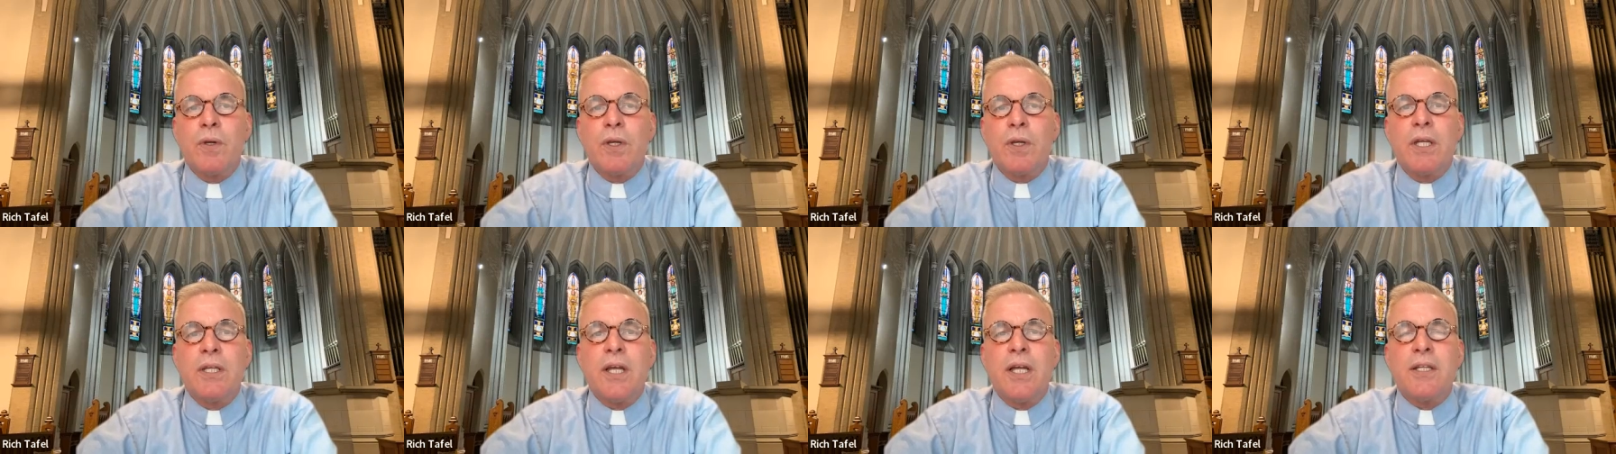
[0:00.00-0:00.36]

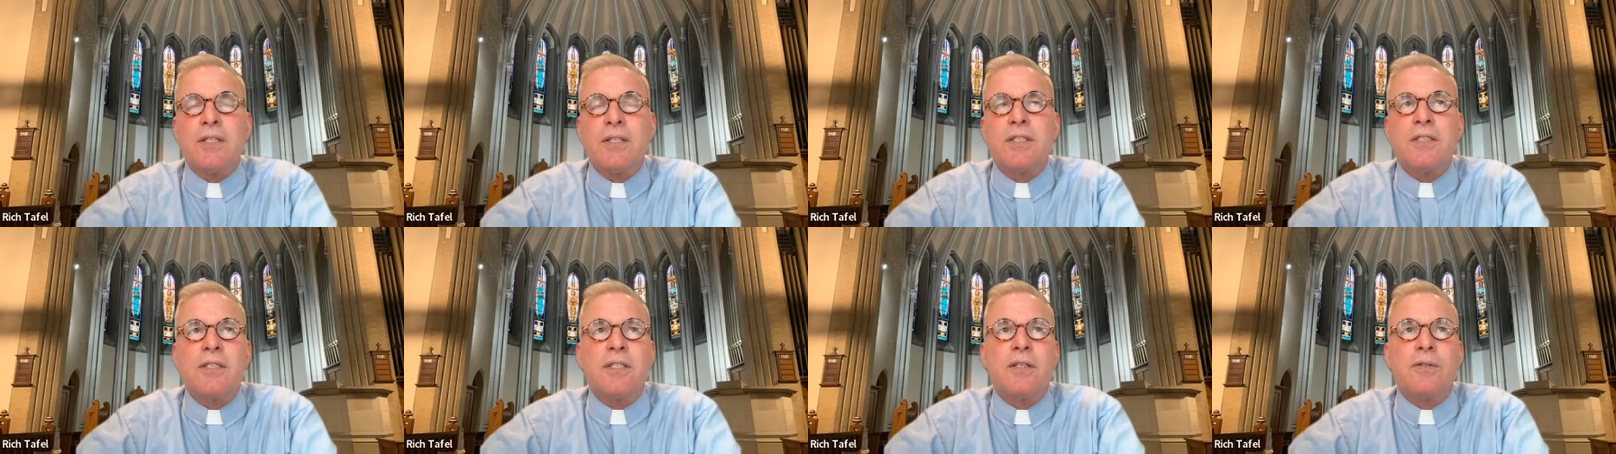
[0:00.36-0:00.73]

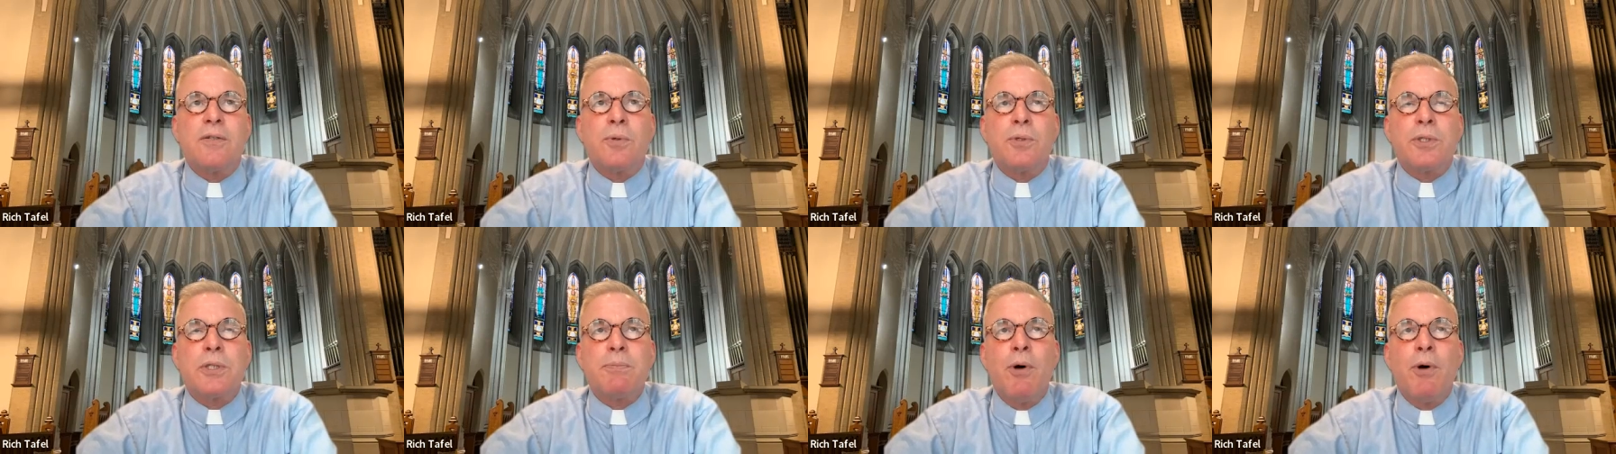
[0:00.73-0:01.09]
condenses it
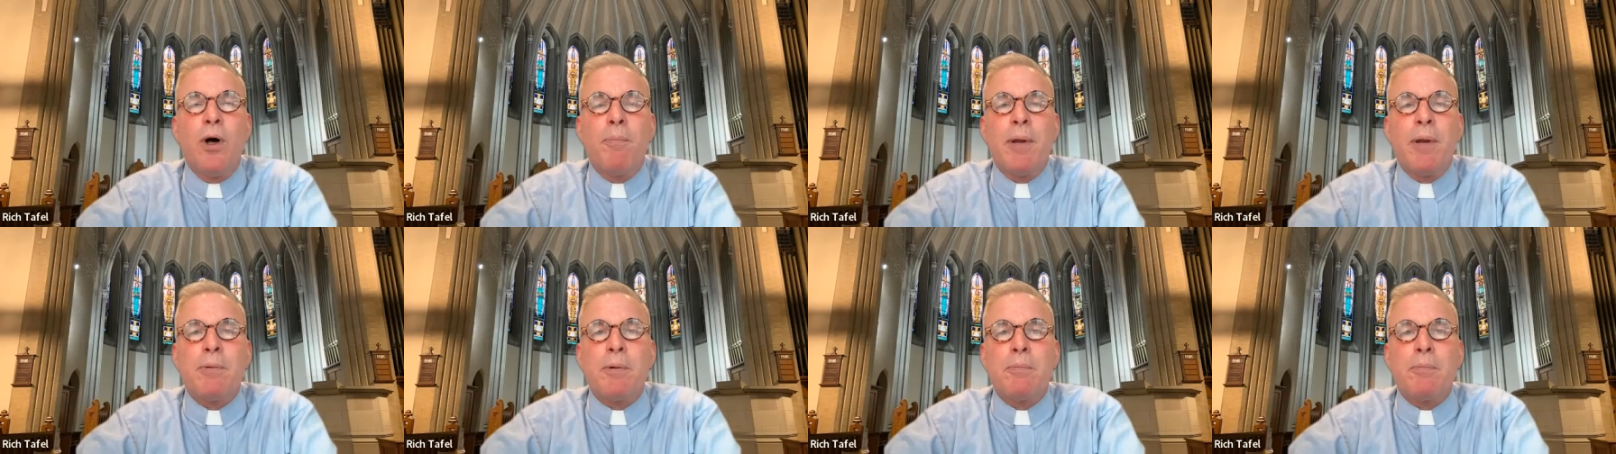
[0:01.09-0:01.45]
into a
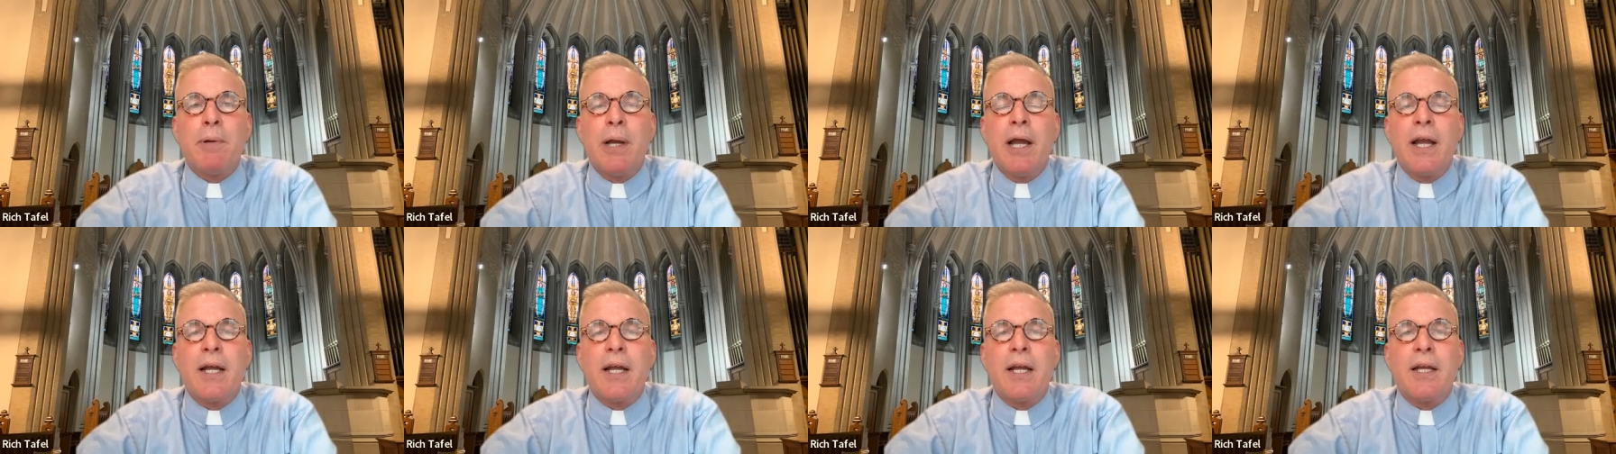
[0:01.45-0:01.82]
small
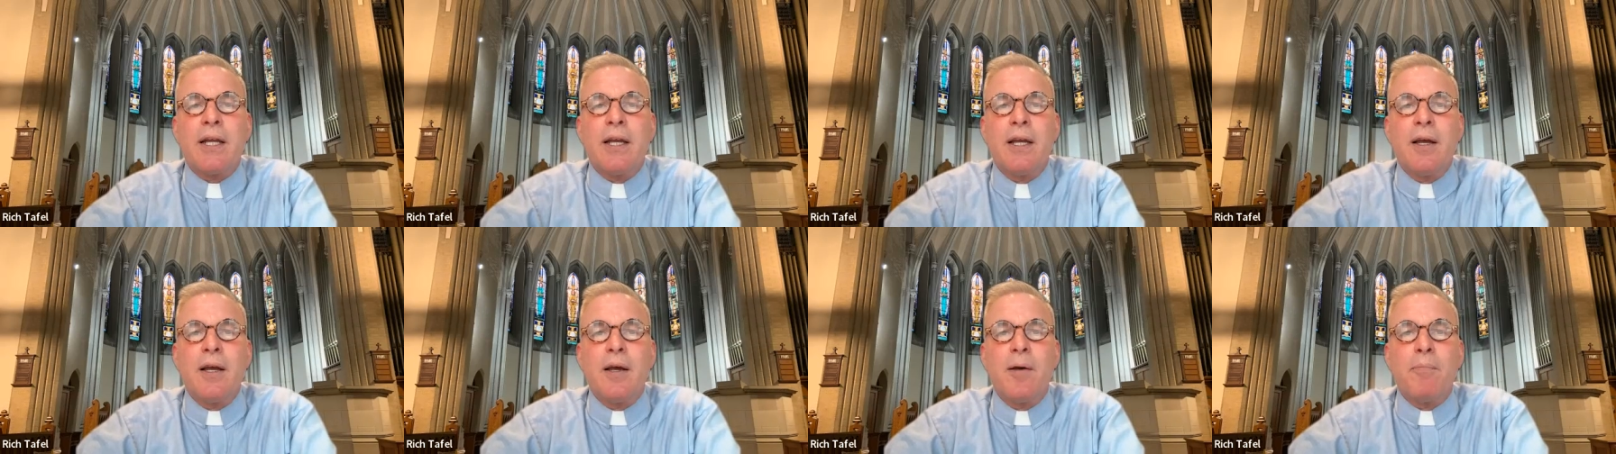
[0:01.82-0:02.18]
paperback,
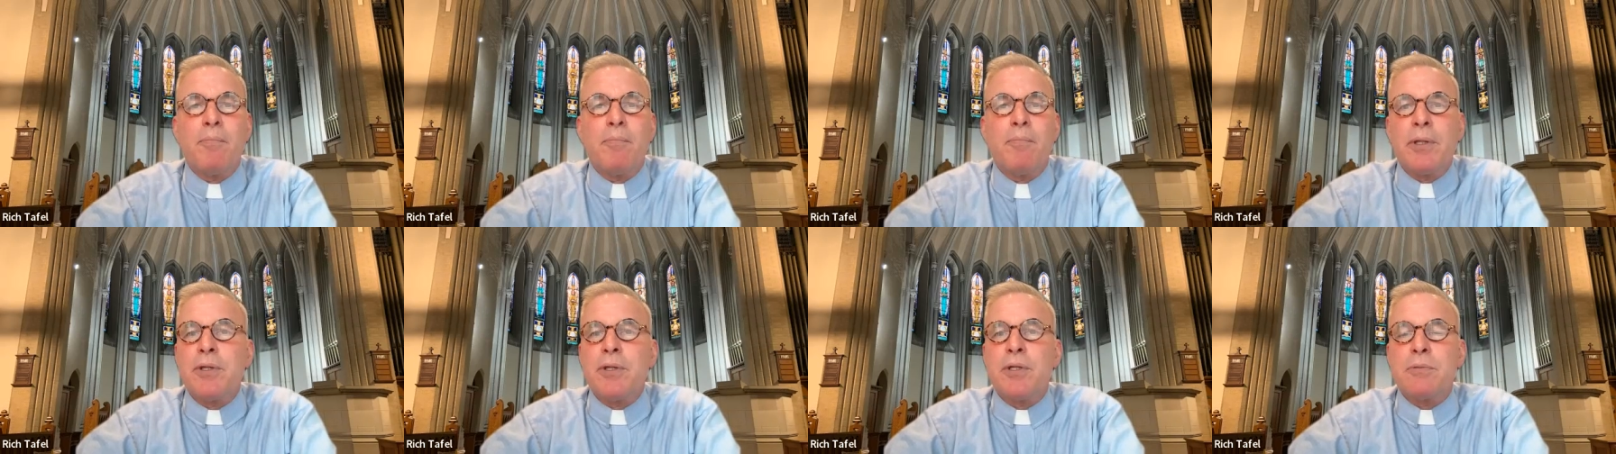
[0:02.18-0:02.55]

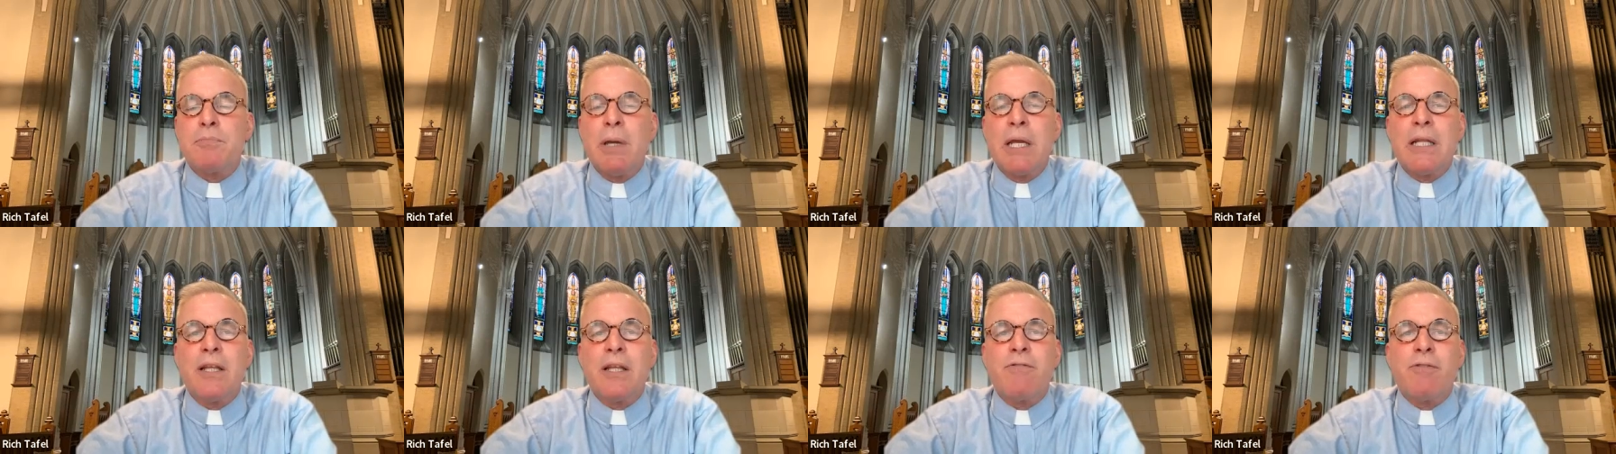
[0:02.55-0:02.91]
but it's
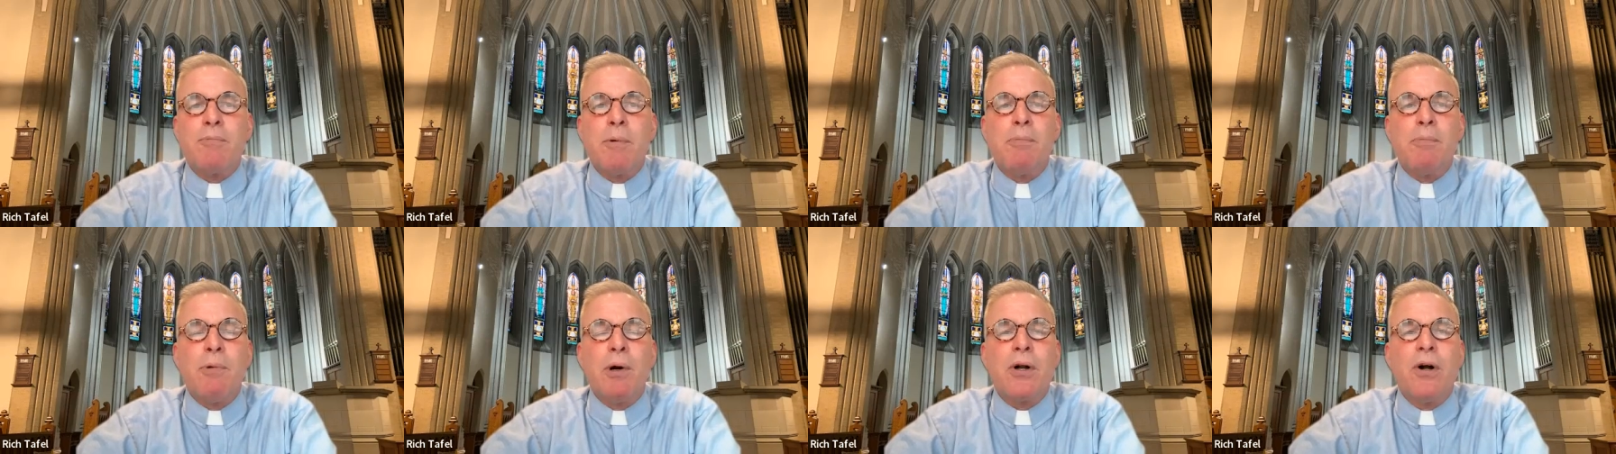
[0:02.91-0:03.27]
mainly
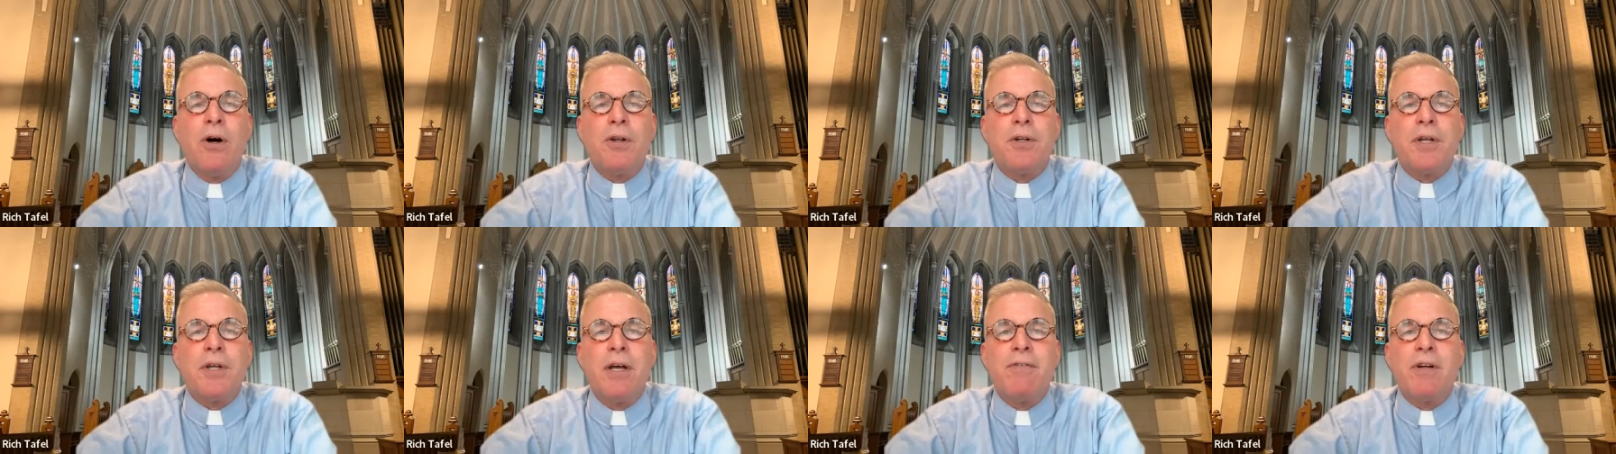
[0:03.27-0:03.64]
from a book
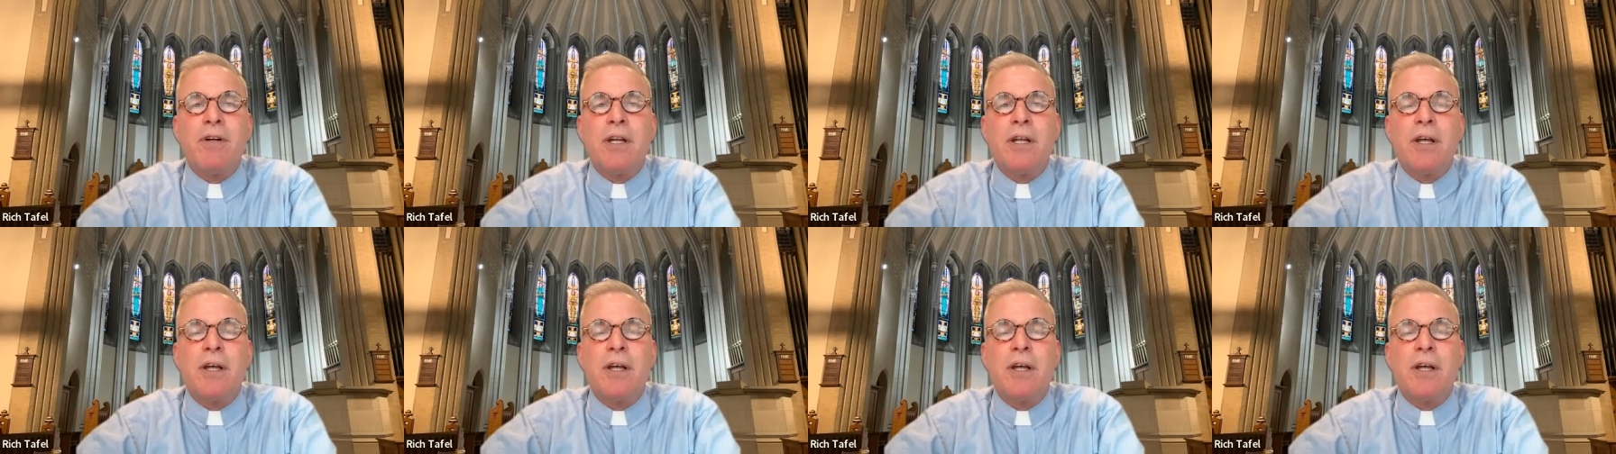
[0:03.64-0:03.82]
called Heaven and